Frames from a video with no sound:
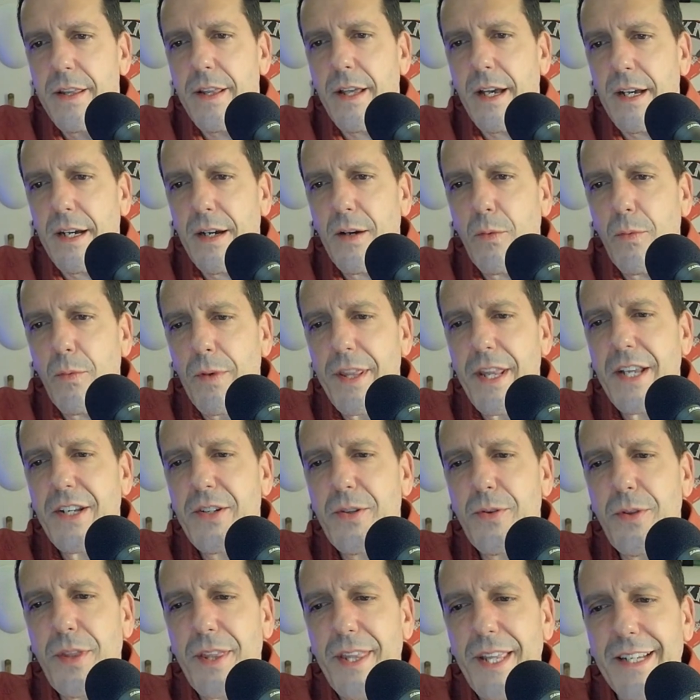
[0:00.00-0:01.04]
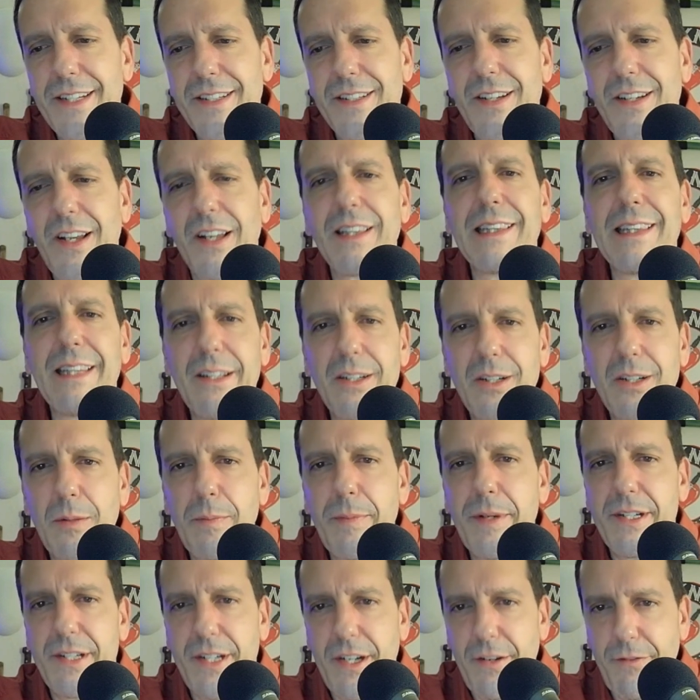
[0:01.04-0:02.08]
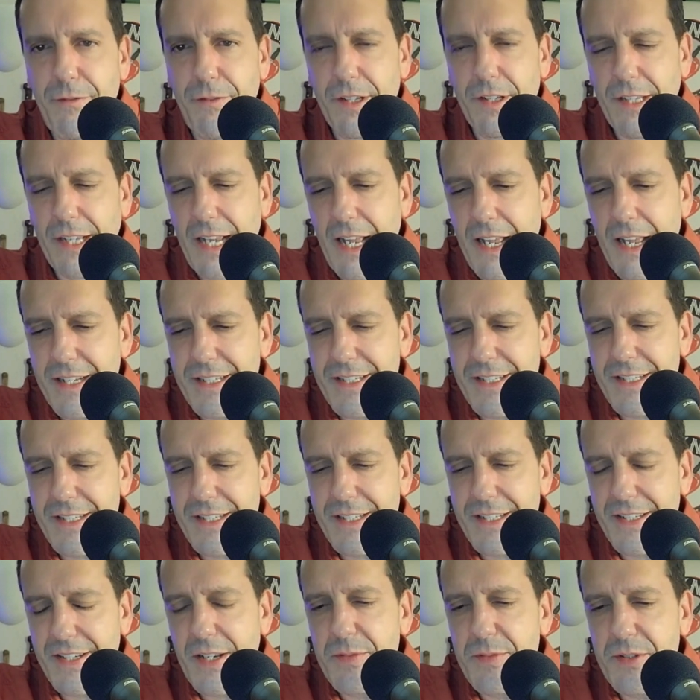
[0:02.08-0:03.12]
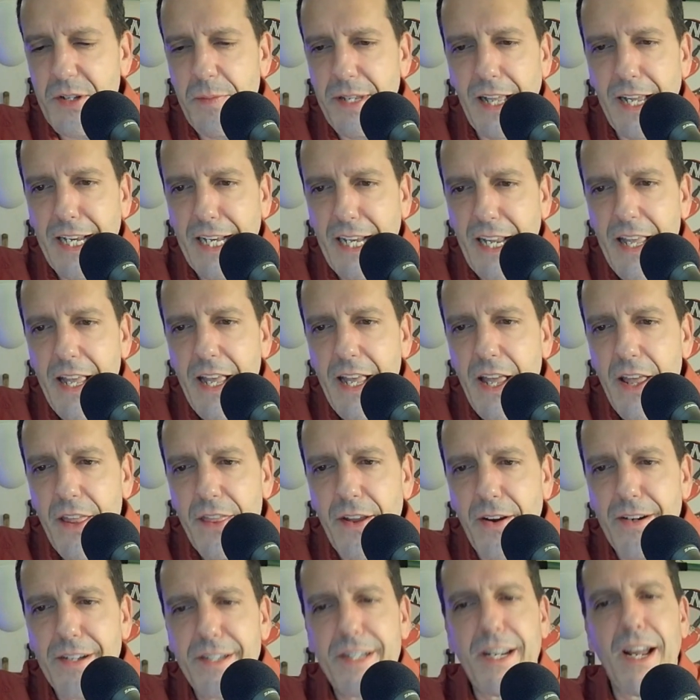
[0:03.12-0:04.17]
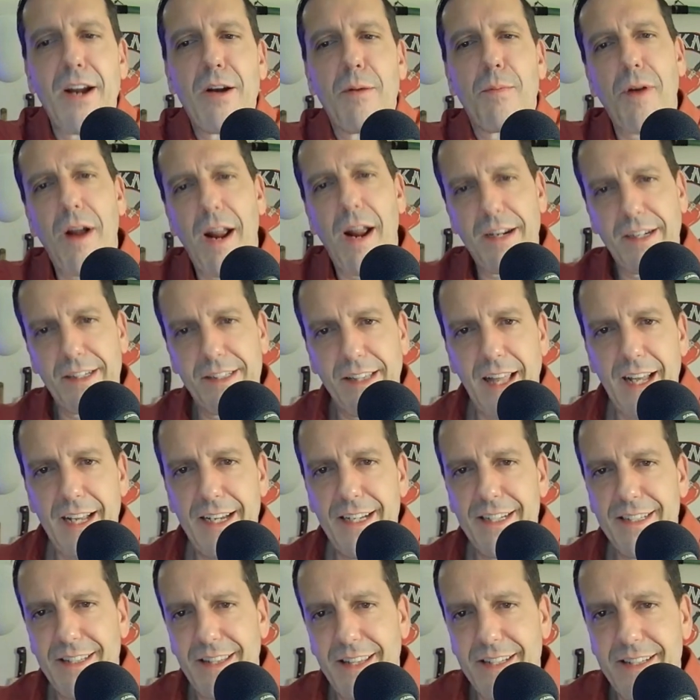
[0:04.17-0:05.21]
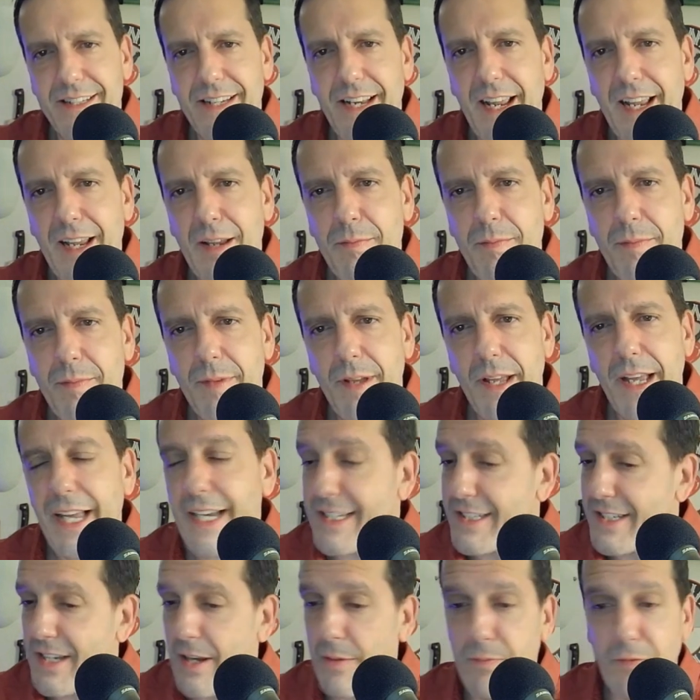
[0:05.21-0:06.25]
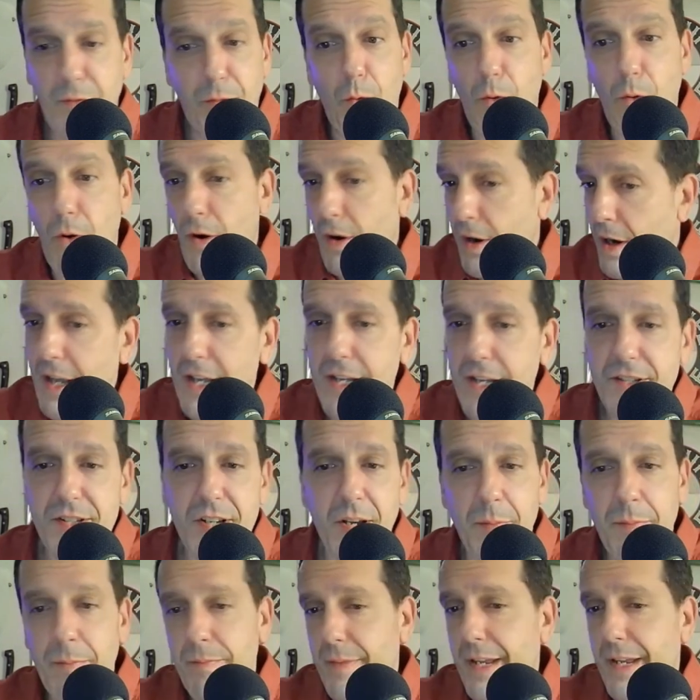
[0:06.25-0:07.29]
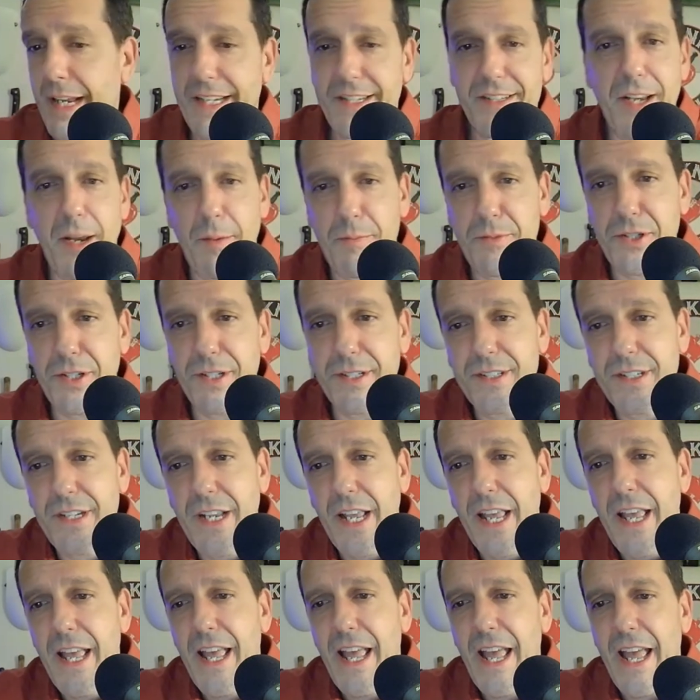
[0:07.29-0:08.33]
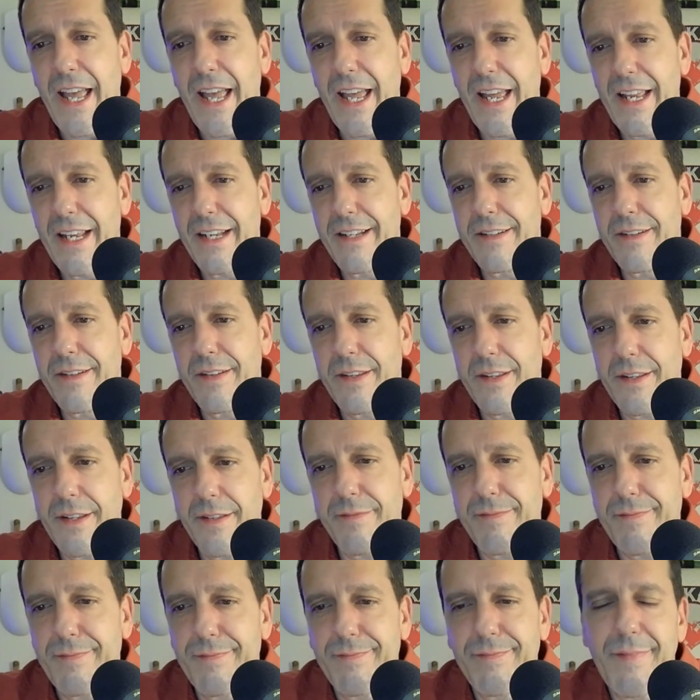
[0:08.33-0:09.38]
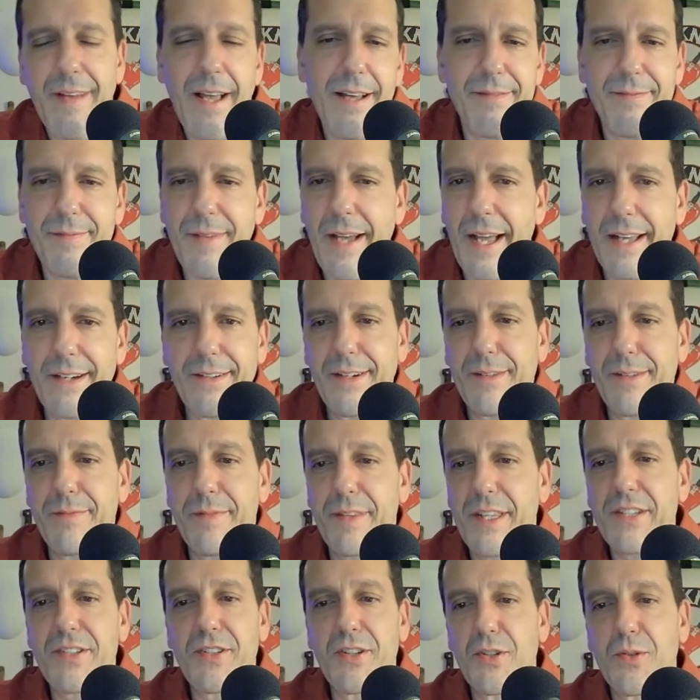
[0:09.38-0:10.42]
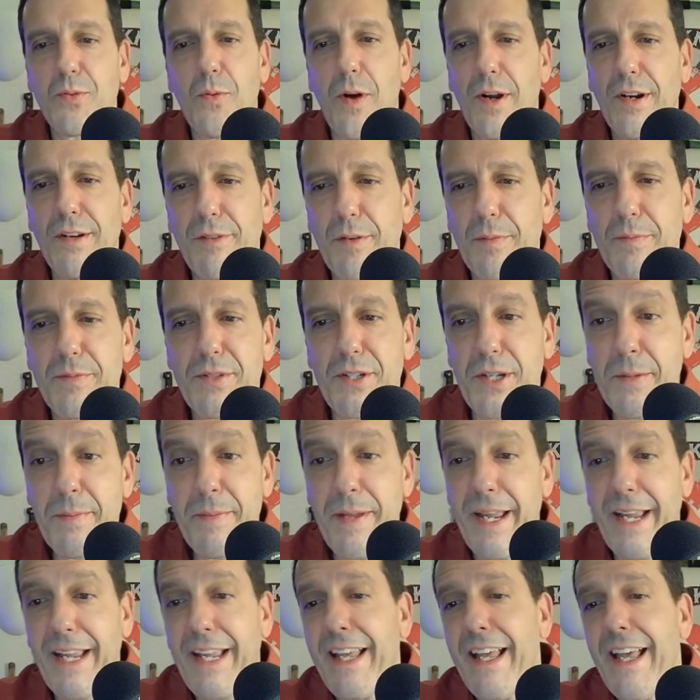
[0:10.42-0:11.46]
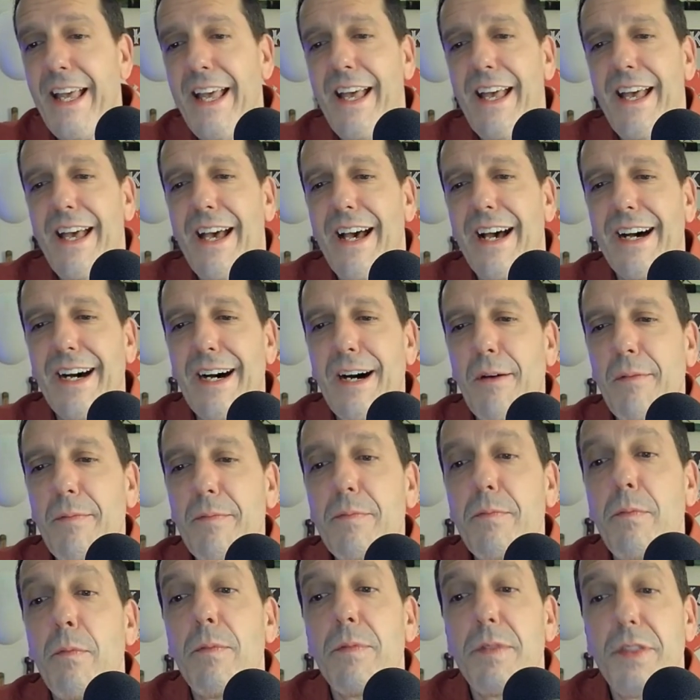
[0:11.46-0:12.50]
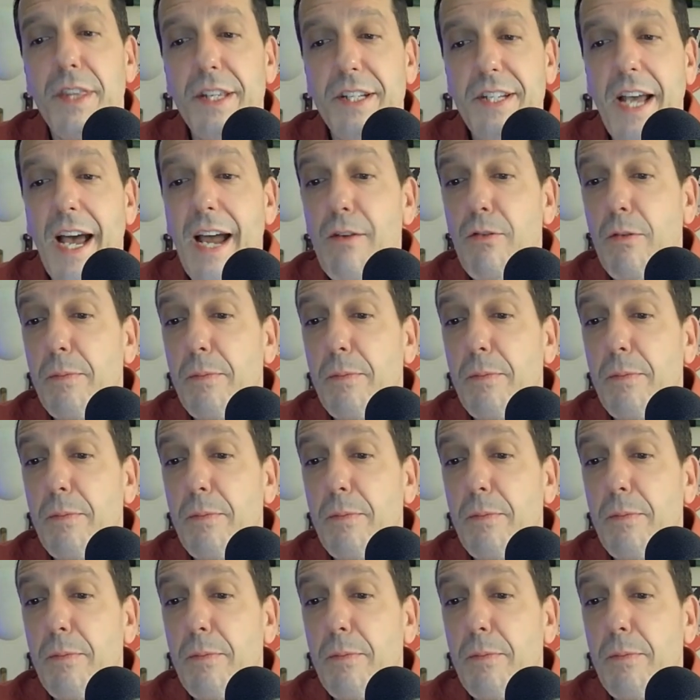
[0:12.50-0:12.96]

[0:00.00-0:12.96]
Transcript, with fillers: uh, when they do things a little bit differently, it seems to me like their entire product line is the same, except for some exceptions. And I don't know. This is one of them to me. Uh, the Ti